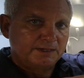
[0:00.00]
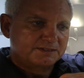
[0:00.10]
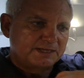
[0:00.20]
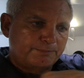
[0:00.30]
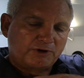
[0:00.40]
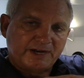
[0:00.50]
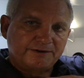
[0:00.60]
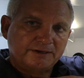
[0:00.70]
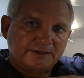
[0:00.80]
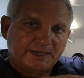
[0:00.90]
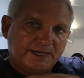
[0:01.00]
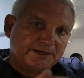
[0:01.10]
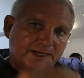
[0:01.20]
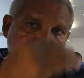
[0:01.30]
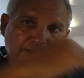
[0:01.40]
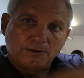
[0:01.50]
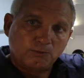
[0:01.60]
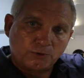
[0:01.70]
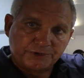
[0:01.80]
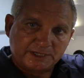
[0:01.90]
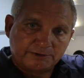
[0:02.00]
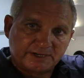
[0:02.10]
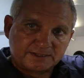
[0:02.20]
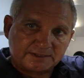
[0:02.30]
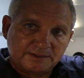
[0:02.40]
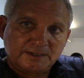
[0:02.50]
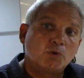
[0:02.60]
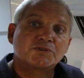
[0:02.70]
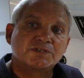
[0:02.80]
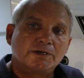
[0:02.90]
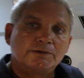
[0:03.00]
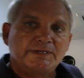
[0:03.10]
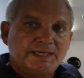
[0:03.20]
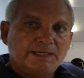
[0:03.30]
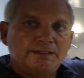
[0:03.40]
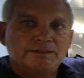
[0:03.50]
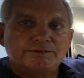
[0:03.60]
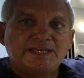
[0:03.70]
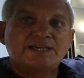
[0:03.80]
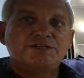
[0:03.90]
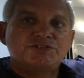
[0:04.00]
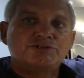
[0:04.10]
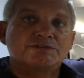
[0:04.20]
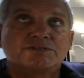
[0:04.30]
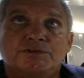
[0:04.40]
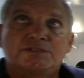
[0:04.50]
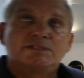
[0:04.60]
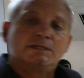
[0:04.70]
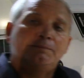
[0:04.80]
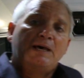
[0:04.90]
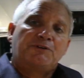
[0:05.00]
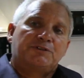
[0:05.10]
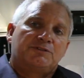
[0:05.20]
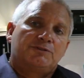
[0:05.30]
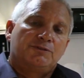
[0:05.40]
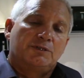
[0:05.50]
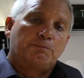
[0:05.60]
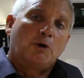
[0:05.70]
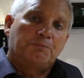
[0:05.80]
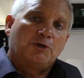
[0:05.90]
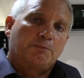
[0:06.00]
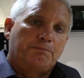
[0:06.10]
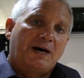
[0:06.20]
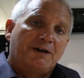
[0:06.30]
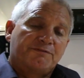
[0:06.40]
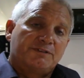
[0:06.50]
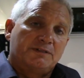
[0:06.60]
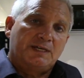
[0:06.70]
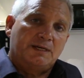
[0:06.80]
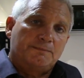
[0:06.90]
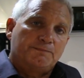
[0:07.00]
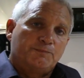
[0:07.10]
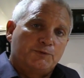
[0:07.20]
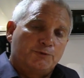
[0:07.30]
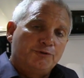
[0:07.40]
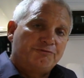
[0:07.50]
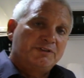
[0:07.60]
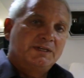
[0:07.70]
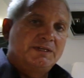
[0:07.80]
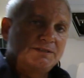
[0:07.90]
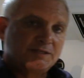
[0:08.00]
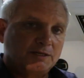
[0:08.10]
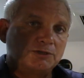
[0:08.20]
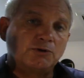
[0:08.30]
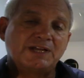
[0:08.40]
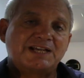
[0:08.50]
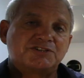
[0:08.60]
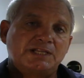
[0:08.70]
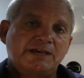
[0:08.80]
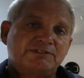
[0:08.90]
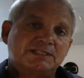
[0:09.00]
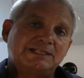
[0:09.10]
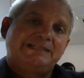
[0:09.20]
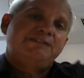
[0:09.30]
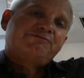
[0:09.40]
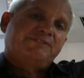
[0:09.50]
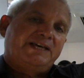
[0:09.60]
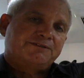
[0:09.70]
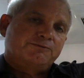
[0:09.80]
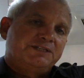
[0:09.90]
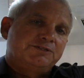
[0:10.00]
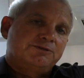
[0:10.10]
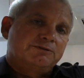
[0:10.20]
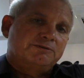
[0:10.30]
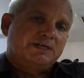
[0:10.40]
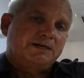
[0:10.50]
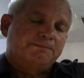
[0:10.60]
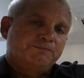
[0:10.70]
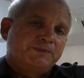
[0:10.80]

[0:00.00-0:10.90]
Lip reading: separate and allow water ingress. Also, the air conditioner is not mounted to the pop top part of the roof, so you're not actually having to lift that when you're